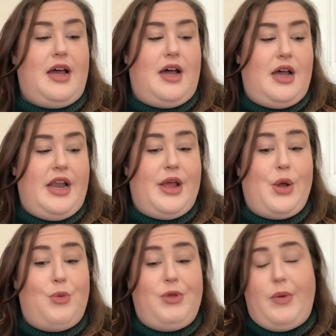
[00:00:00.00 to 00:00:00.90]
And I
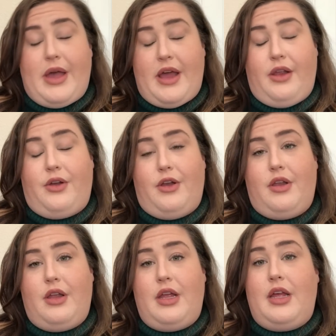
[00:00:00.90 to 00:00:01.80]
hope you had a good
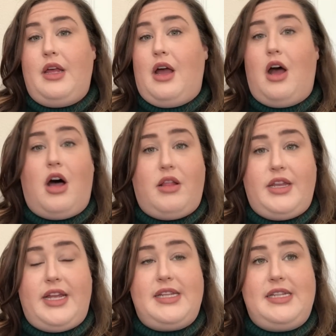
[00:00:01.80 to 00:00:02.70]

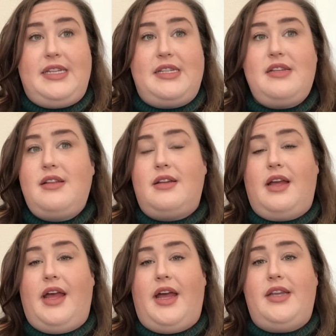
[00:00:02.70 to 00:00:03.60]
holiday season,
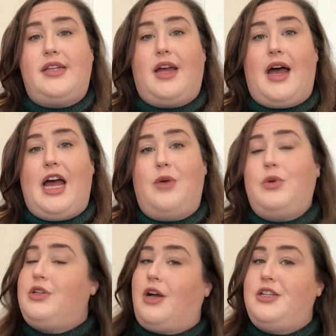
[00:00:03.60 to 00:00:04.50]
and I
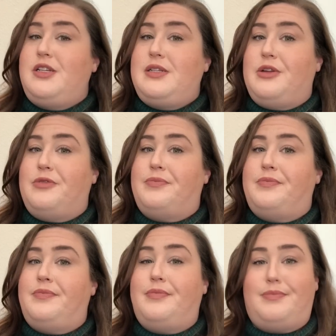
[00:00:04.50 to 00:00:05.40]
will talk to you soon.
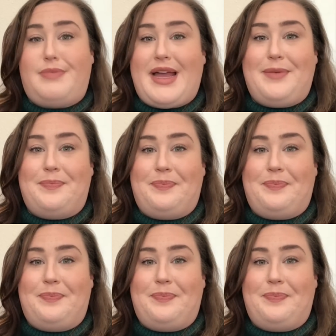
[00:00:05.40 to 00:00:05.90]
Bye.